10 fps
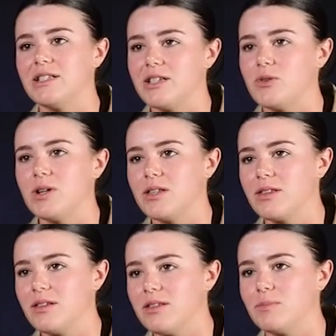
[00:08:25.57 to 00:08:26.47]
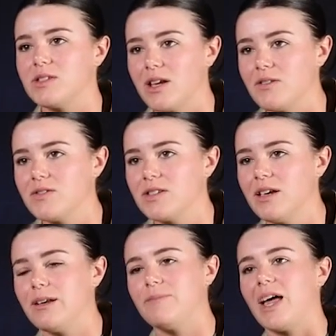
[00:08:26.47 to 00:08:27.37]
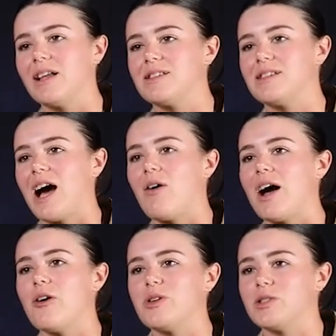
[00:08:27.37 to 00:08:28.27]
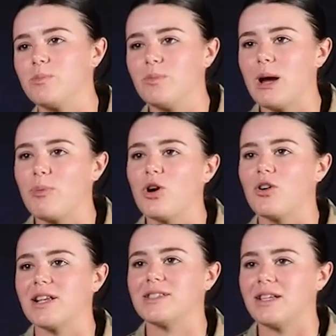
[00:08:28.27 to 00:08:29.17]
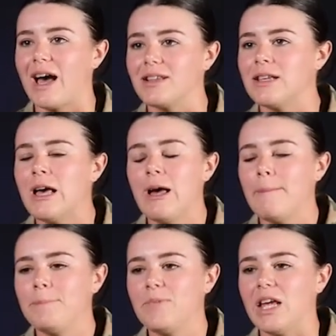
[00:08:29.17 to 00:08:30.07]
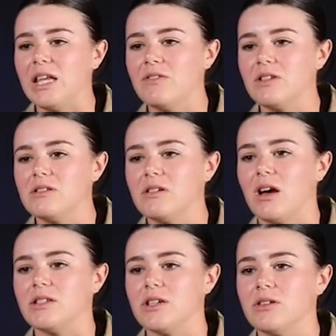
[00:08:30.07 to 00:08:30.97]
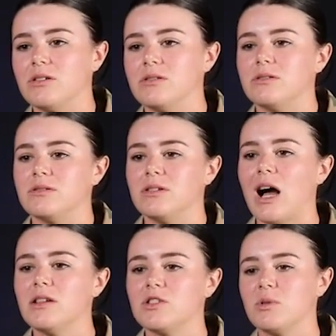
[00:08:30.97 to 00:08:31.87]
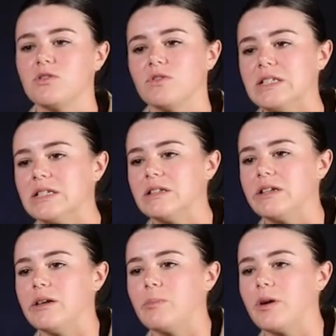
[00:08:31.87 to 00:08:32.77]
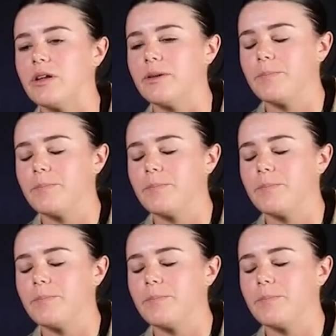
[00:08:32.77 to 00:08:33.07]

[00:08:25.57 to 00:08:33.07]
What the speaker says: deal with themselves. That's how I always progressed it as. And even until not so much recently, but